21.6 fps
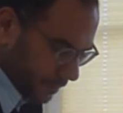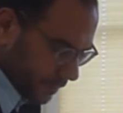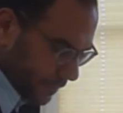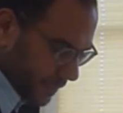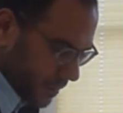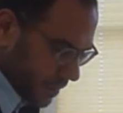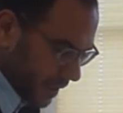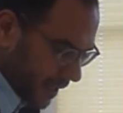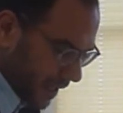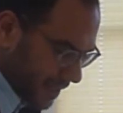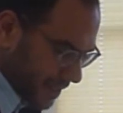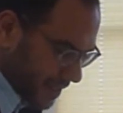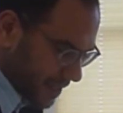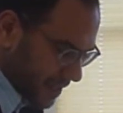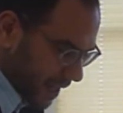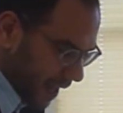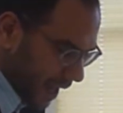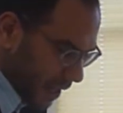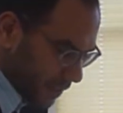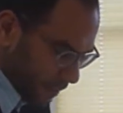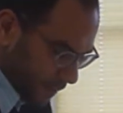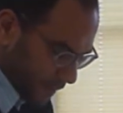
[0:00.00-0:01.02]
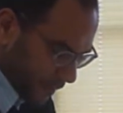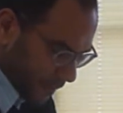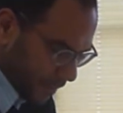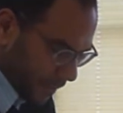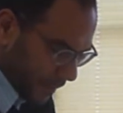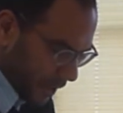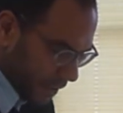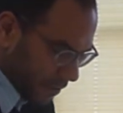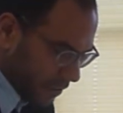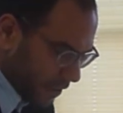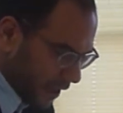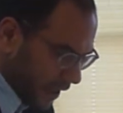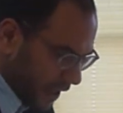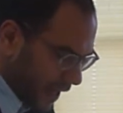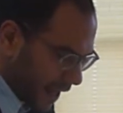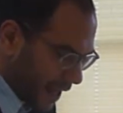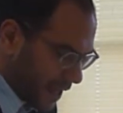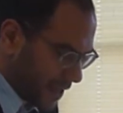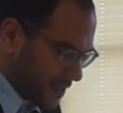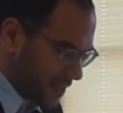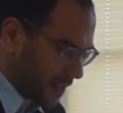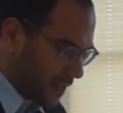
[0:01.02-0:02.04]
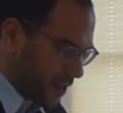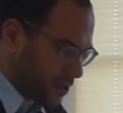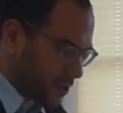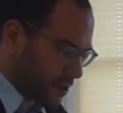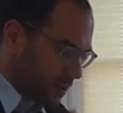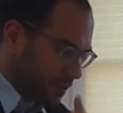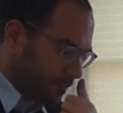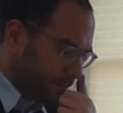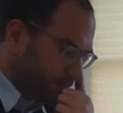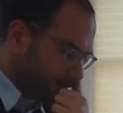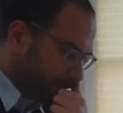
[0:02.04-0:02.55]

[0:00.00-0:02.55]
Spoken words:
So let's start with the periodization.